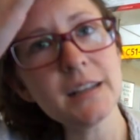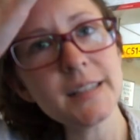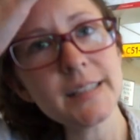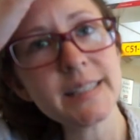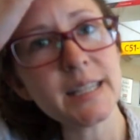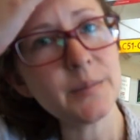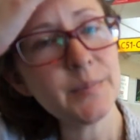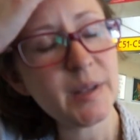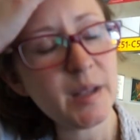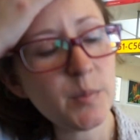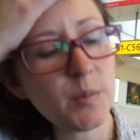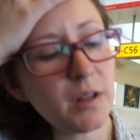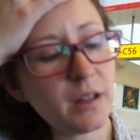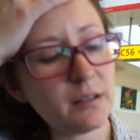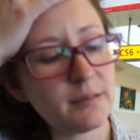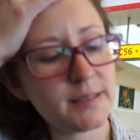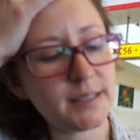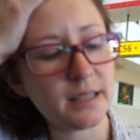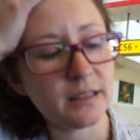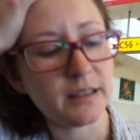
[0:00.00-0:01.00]
Some people
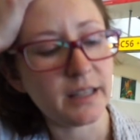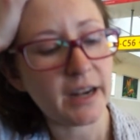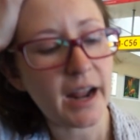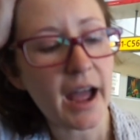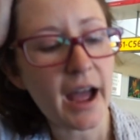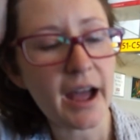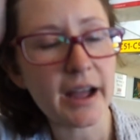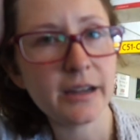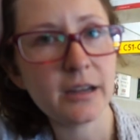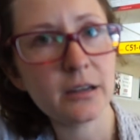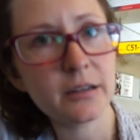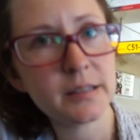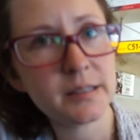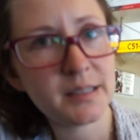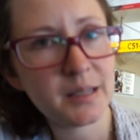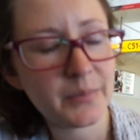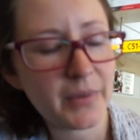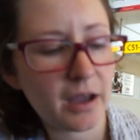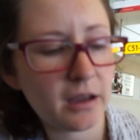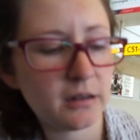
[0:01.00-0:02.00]
have said that
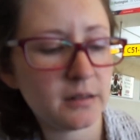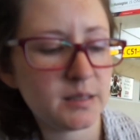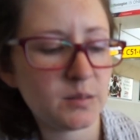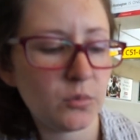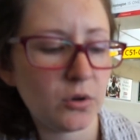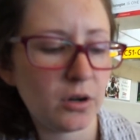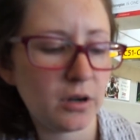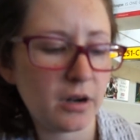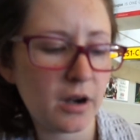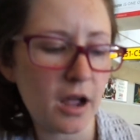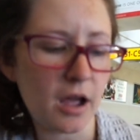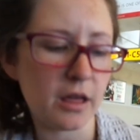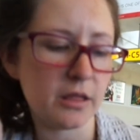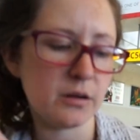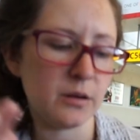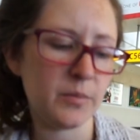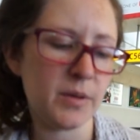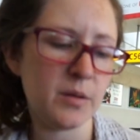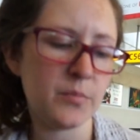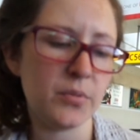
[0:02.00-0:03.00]
accuracy matters more.
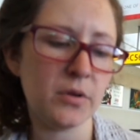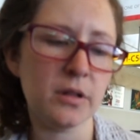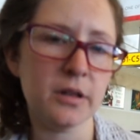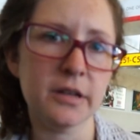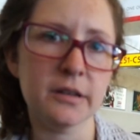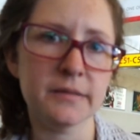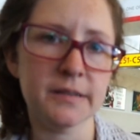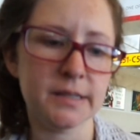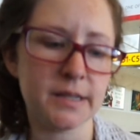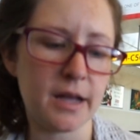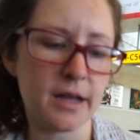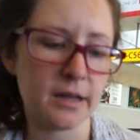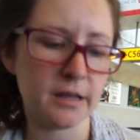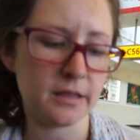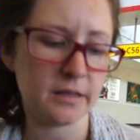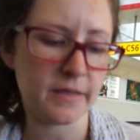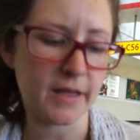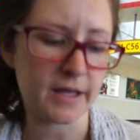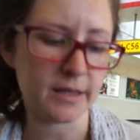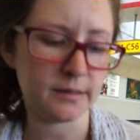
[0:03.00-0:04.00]
Other people have
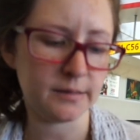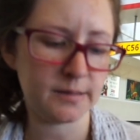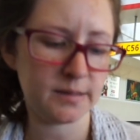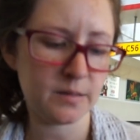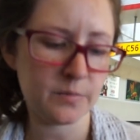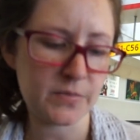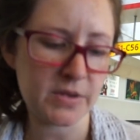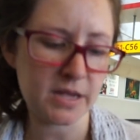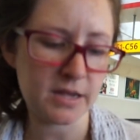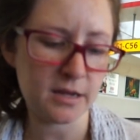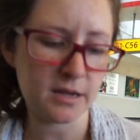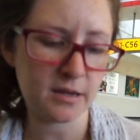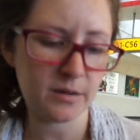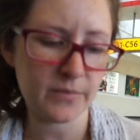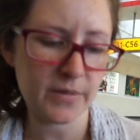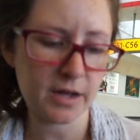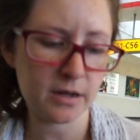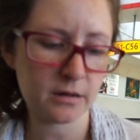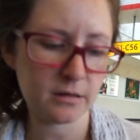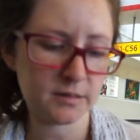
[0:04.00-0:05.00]
said that speed
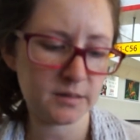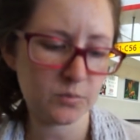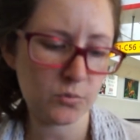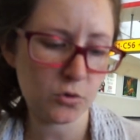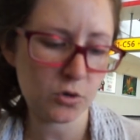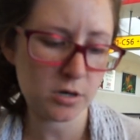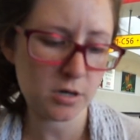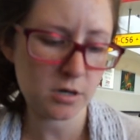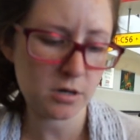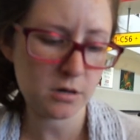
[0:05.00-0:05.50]
matters more.